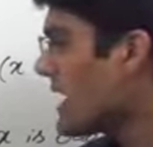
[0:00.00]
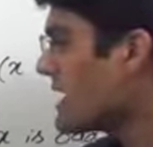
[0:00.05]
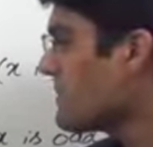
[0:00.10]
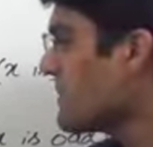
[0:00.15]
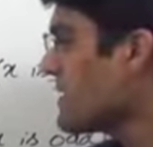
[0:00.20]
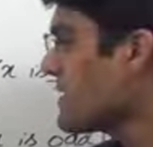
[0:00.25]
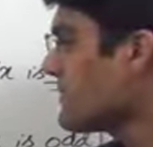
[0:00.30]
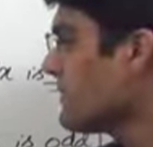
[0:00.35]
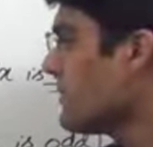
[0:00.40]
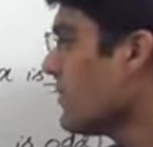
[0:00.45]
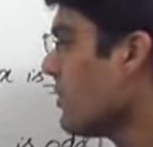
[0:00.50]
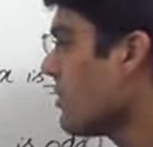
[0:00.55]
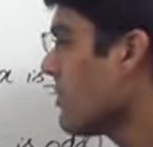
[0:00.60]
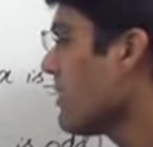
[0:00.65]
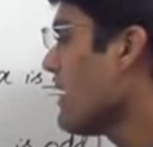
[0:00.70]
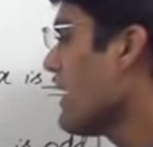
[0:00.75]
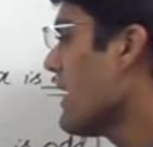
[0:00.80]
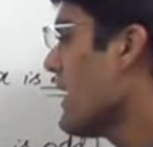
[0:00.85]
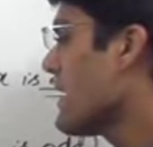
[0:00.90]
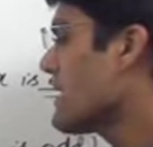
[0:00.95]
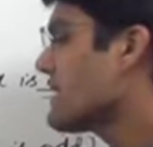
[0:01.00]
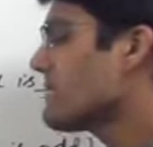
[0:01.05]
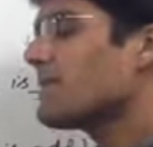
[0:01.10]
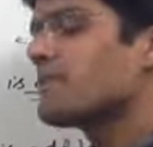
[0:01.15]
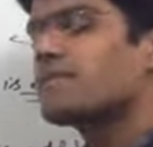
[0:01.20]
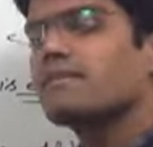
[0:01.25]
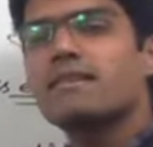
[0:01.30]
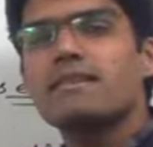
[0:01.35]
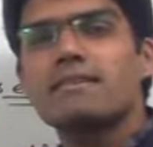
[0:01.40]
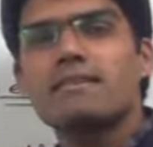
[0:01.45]
x plus 4, x
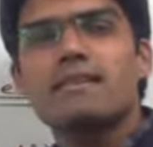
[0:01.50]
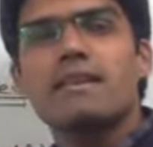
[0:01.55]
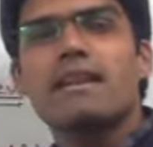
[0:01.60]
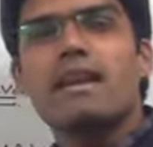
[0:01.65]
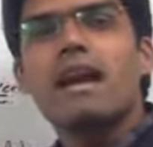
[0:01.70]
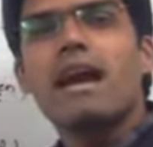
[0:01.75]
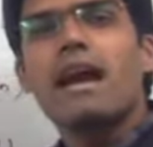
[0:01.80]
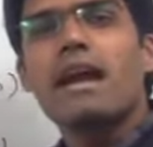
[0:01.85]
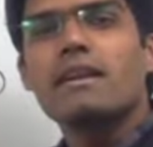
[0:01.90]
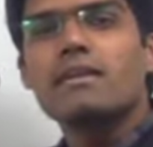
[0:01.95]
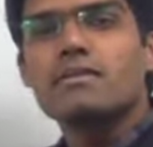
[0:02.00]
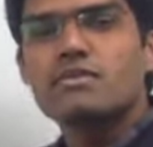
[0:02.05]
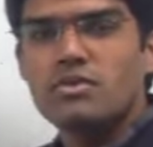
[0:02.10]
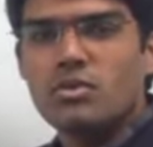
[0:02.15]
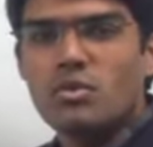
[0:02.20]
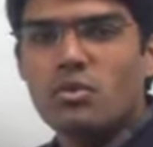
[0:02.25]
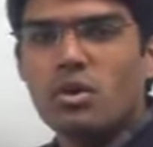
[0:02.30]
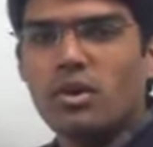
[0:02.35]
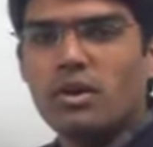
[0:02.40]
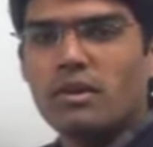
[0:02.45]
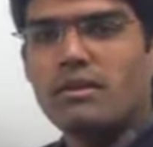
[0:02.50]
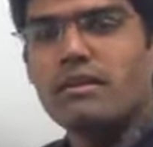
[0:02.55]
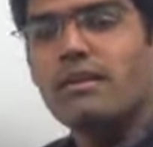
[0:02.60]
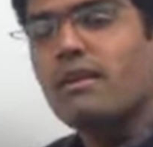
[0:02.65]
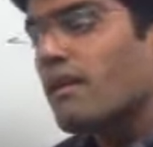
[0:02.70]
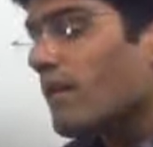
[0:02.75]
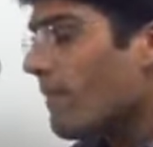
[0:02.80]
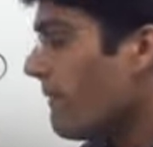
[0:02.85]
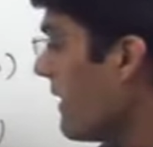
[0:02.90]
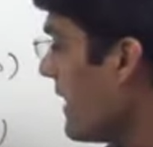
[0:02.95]
plus 6 and so on,
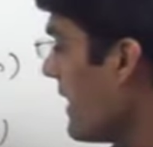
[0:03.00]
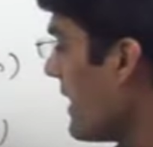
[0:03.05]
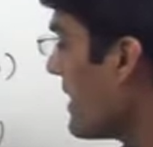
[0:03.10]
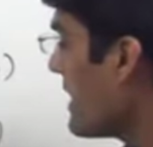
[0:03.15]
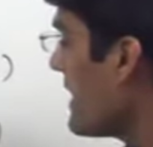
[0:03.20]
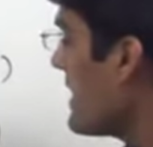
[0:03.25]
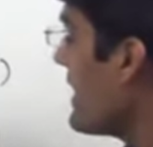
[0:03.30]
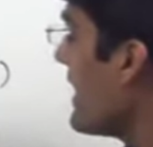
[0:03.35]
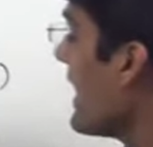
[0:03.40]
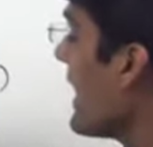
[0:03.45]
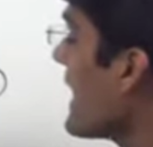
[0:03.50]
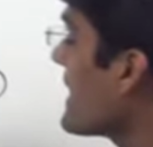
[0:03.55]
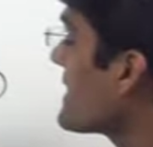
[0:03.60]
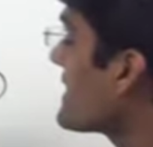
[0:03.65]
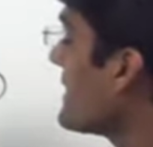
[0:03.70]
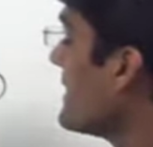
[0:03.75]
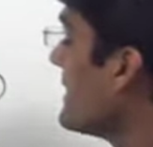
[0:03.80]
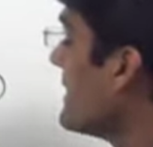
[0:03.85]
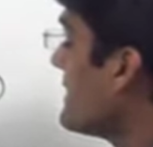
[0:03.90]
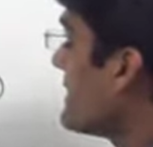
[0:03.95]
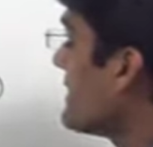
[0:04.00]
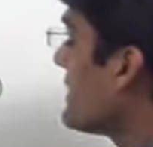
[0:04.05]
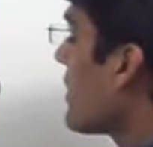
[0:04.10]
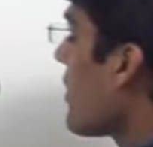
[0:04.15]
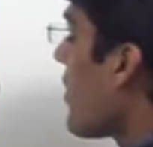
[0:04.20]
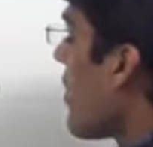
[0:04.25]
where x is